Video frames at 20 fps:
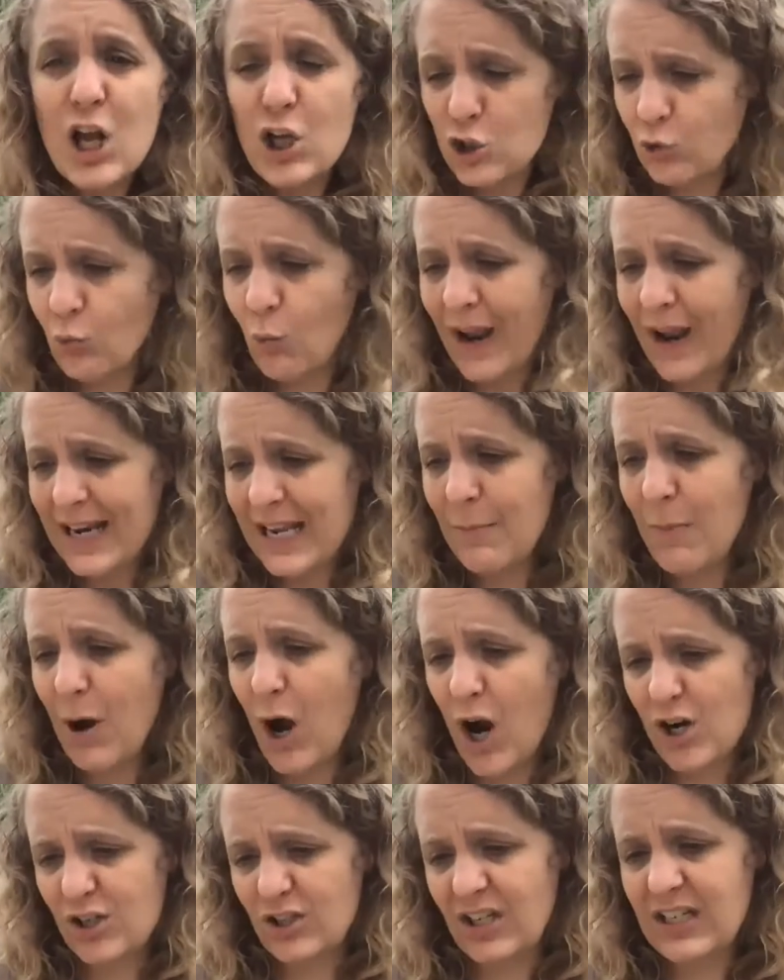20
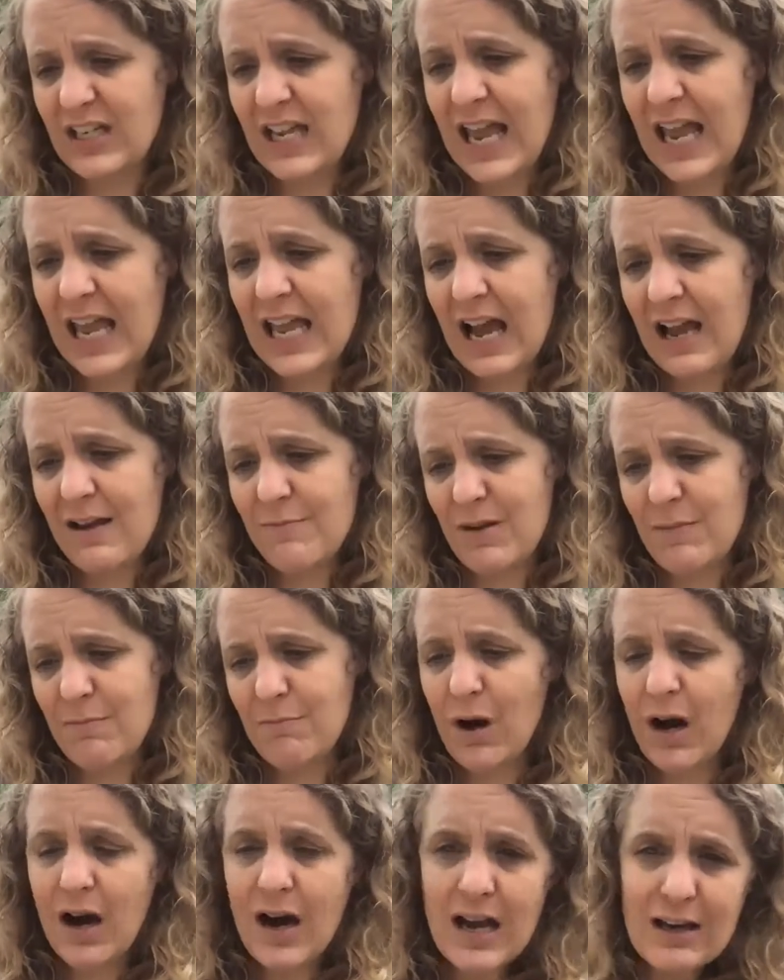bars a day I've been
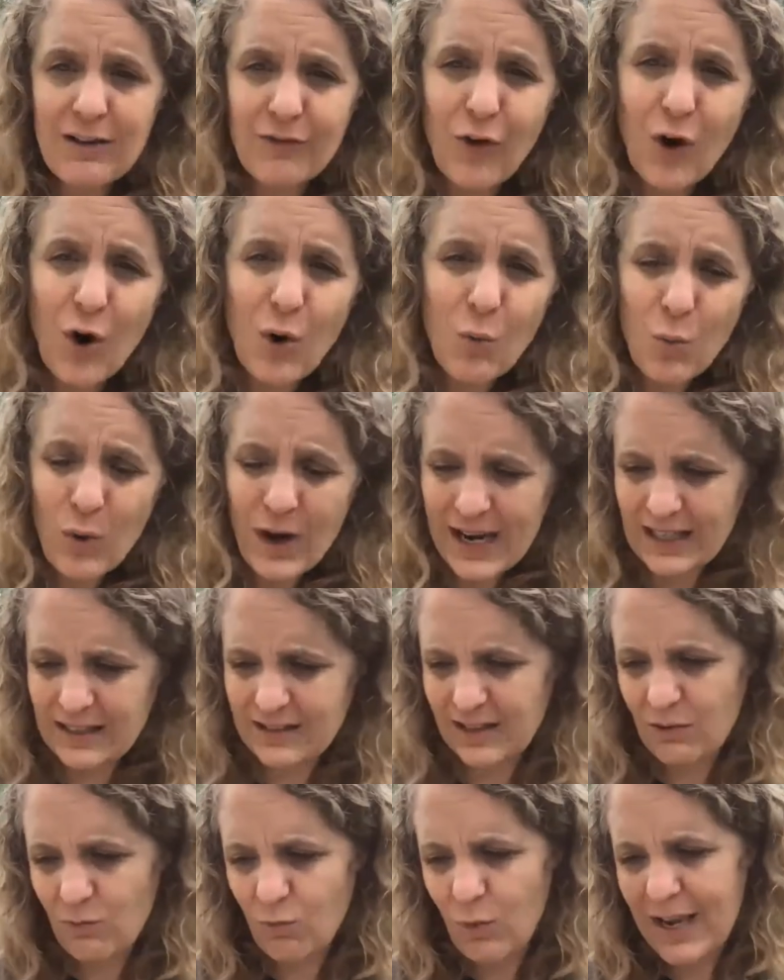buying for
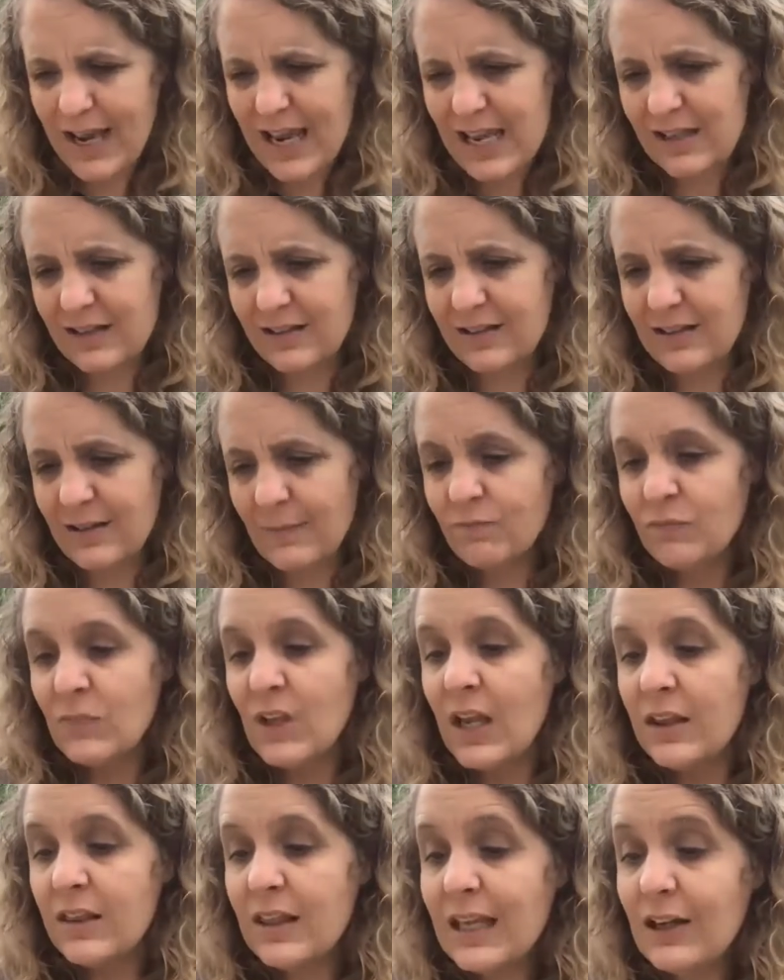weeks and weeks.
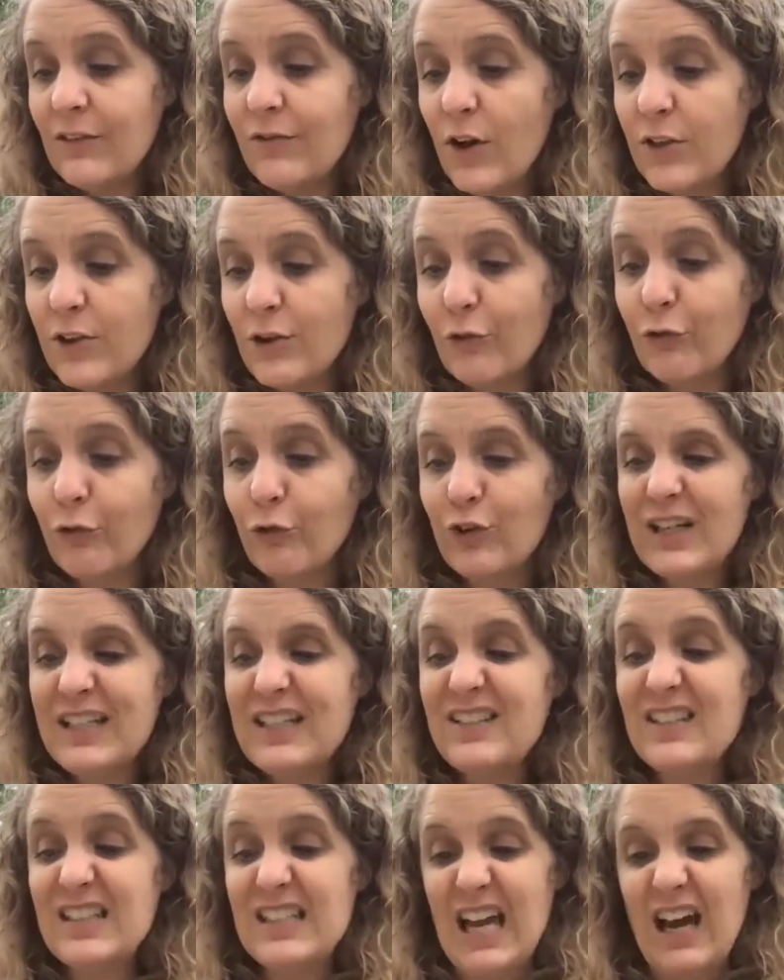Think of all the free
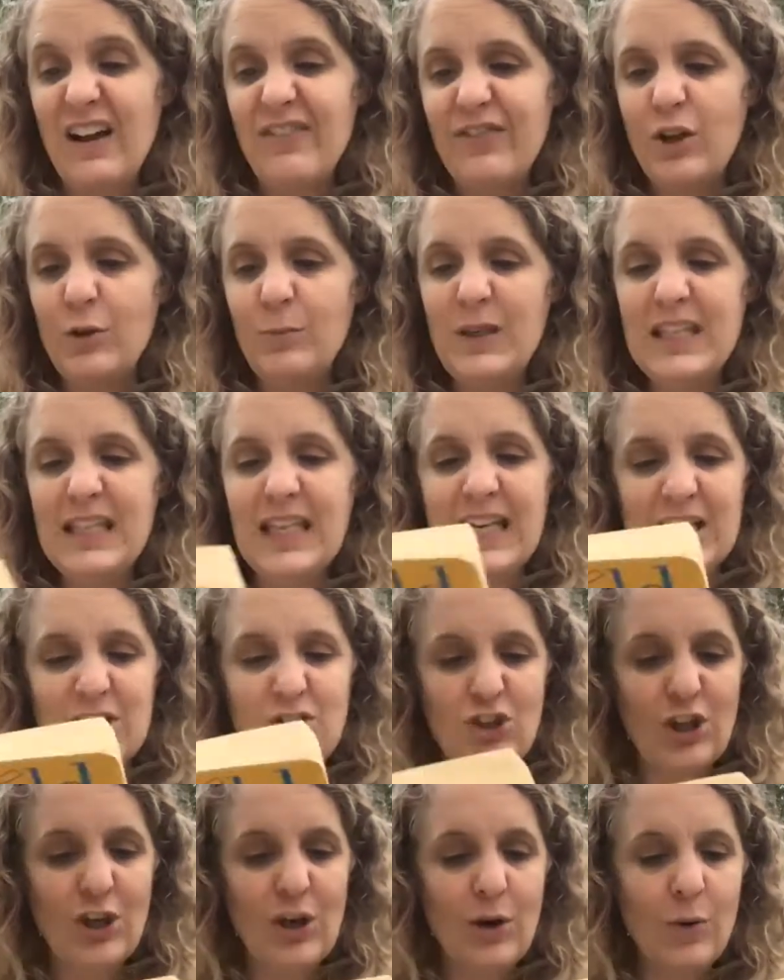stuff he'll be getting
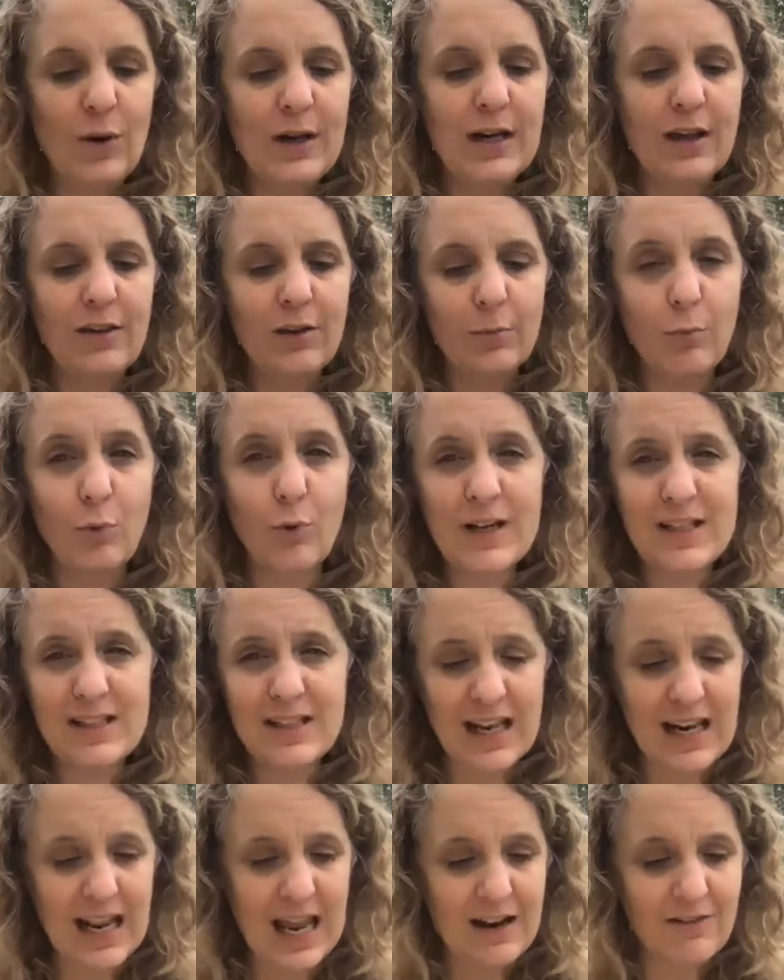too, another boy
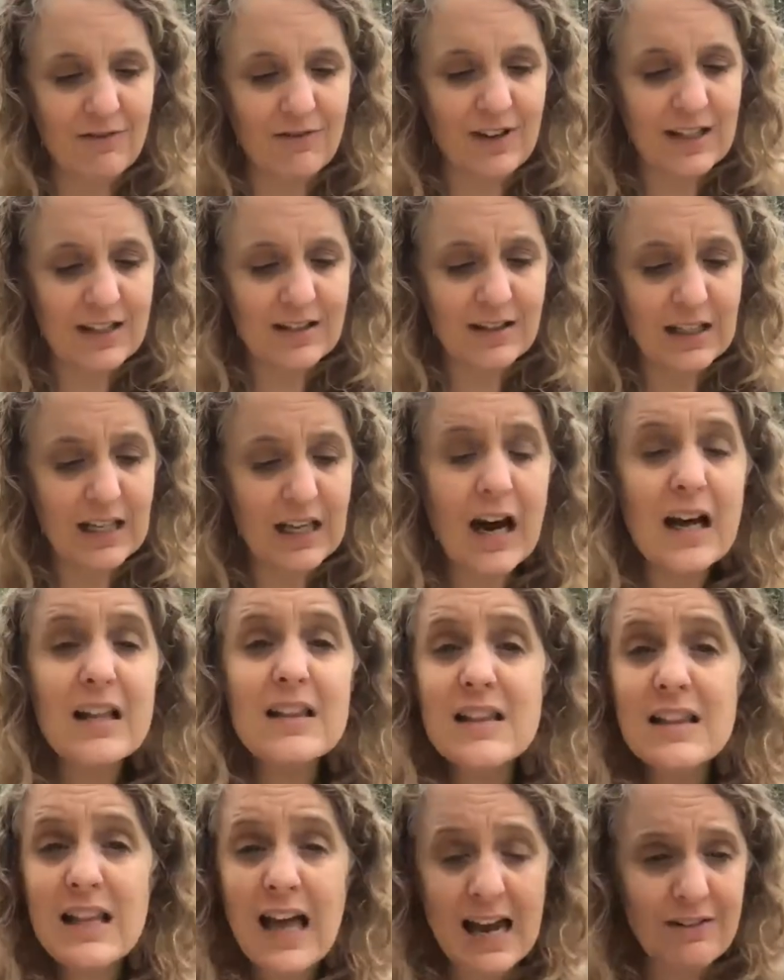said enviously. A
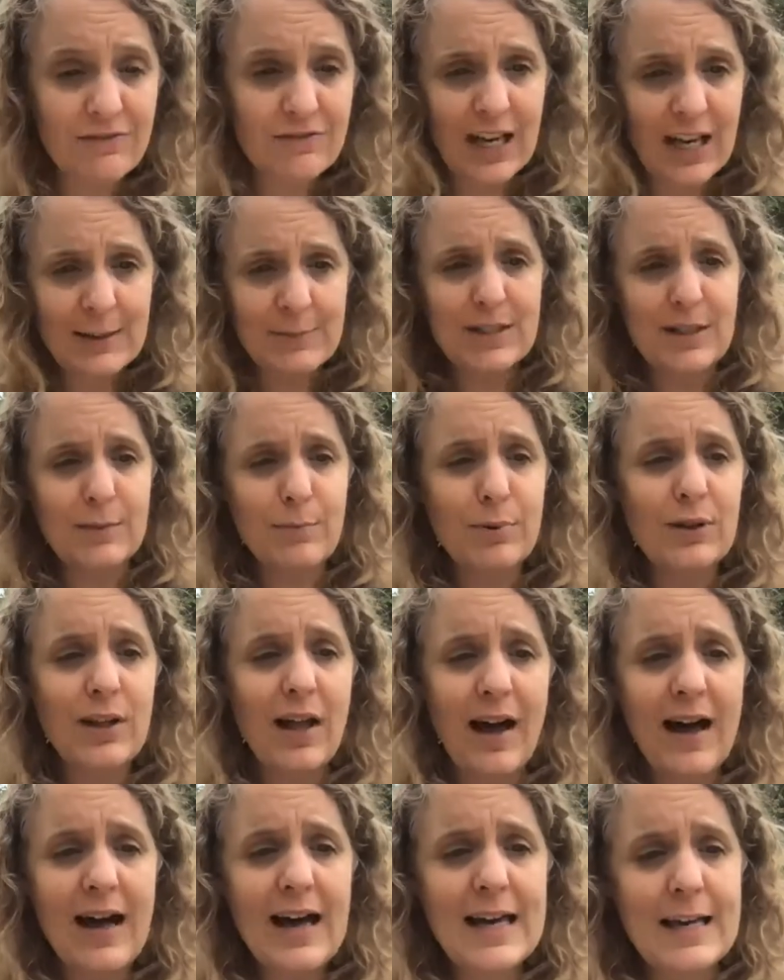lifetime
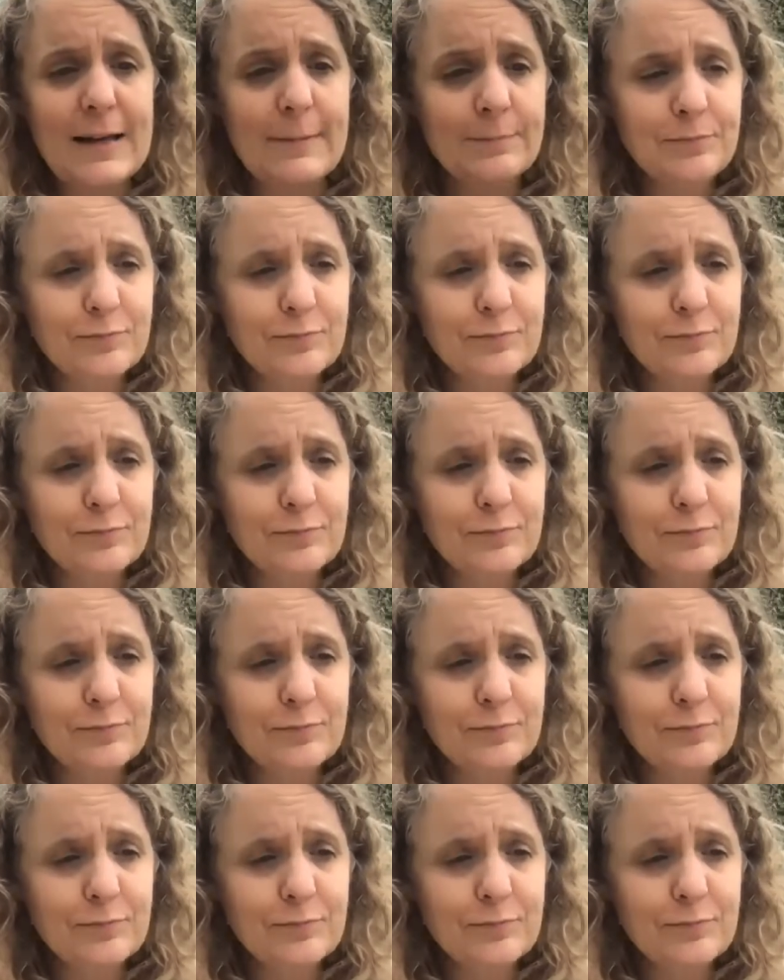supply.